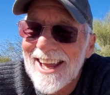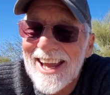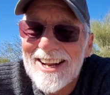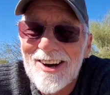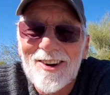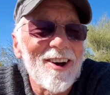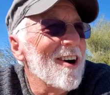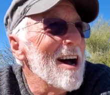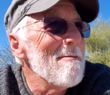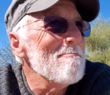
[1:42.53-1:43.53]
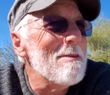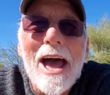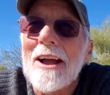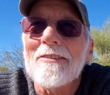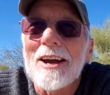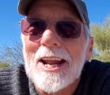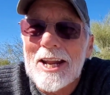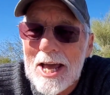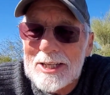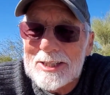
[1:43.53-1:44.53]
Hey, Don't Know, I'm Pack-Rat,
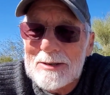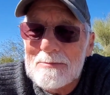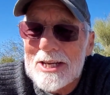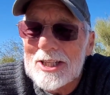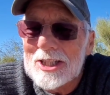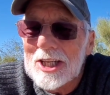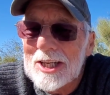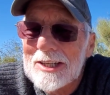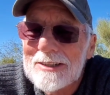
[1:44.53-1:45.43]
nice to meet you.